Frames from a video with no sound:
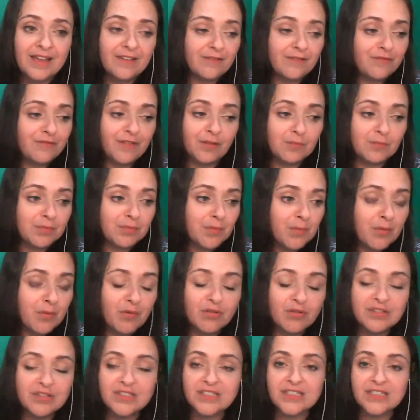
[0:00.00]
It felt
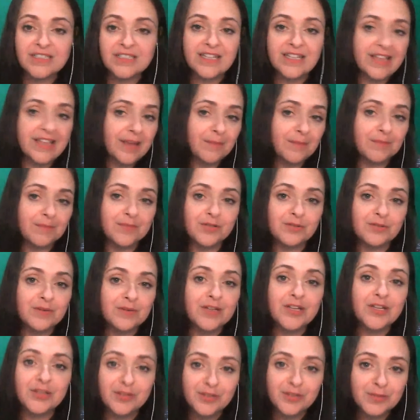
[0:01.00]
proportionate to them to
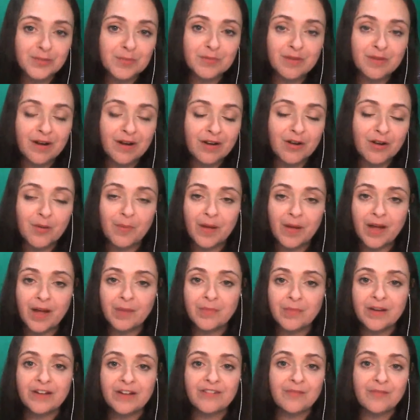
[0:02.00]
accuse Barack
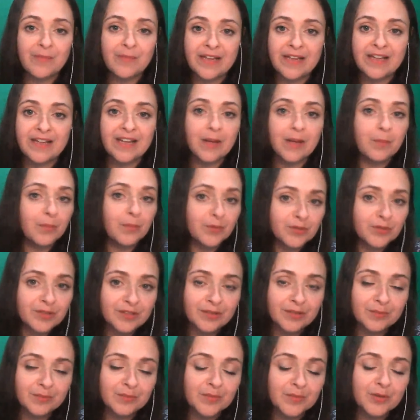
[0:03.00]
Obama of being a
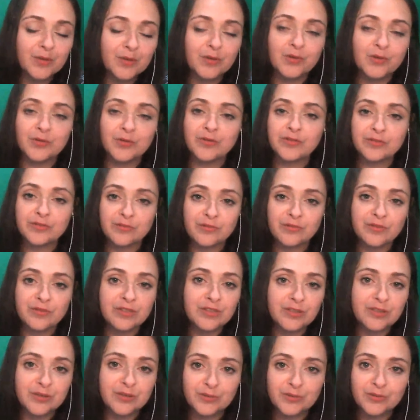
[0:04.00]
Muslim who
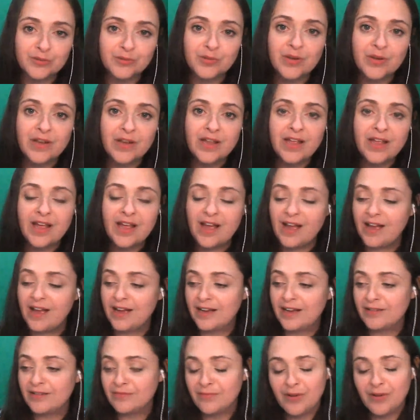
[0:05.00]
sought to
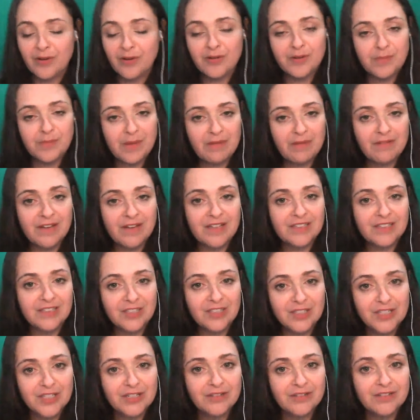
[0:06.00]
erode American
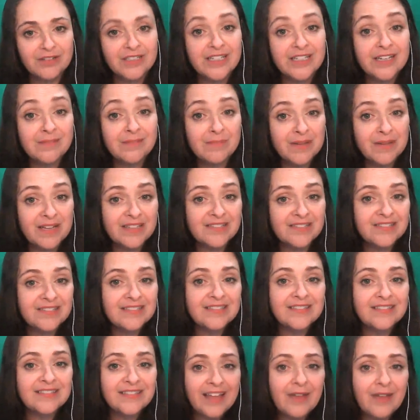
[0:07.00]
security, because
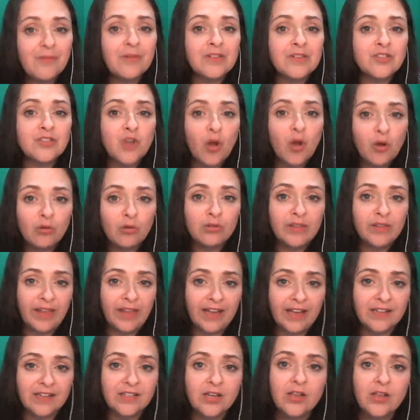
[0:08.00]
they were told
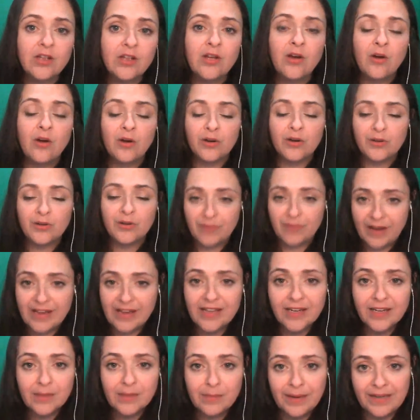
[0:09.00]
that on a
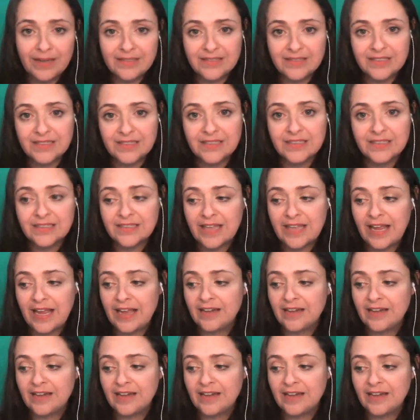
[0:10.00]
regular basis.